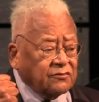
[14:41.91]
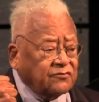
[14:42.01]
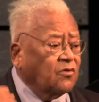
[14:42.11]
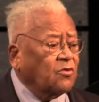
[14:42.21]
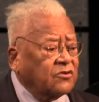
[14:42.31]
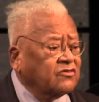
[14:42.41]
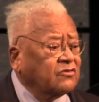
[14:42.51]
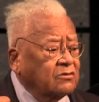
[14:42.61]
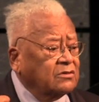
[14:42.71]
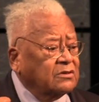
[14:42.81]

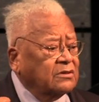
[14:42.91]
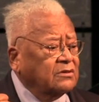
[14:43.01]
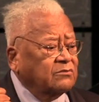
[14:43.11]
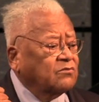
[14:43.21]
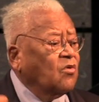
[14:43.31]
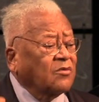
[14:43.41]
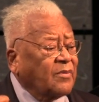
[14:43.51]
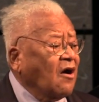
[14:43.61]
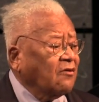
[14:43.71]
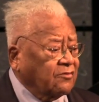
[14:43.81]
force more
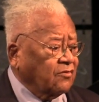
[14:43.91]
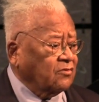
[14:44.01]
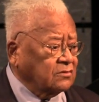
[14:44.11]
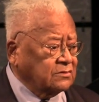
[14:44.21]
powerful